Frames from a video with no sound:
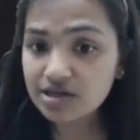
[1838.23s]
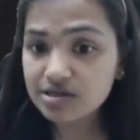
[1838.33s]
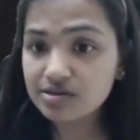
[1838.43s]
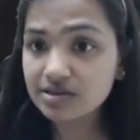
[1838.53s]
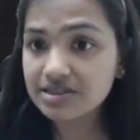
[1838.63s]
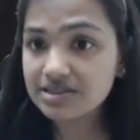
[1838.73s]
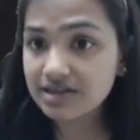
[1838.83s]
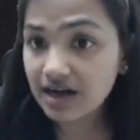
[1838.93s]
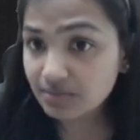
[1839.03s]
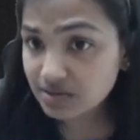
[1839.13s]
So this
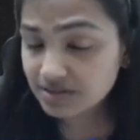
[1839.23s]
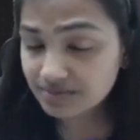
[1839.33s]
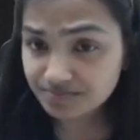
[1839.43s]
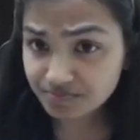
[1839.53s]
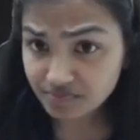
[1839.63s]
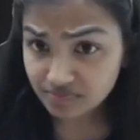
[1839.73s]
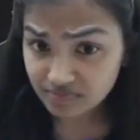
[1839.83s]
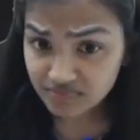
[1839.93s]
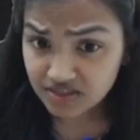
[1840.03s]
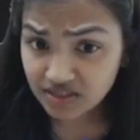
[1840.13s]
carbon,
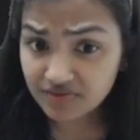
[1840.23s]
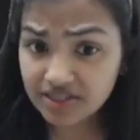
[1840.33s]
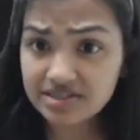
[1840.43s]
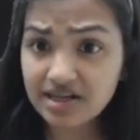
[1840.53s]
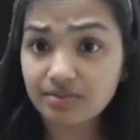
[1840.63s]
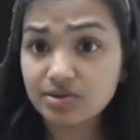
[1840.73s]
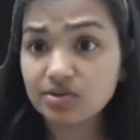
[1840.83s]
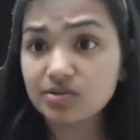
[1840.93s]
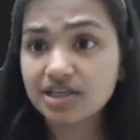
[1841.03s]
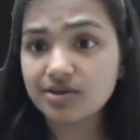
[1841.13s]
with this carbon
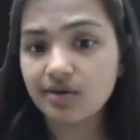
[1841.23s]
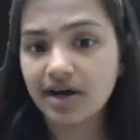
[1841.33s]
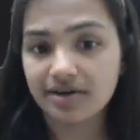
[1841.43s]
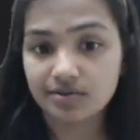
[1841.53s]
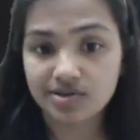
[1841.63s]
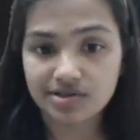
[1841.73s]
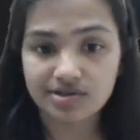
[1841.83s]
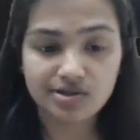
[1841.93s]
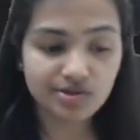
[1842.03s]
only two hydrogens.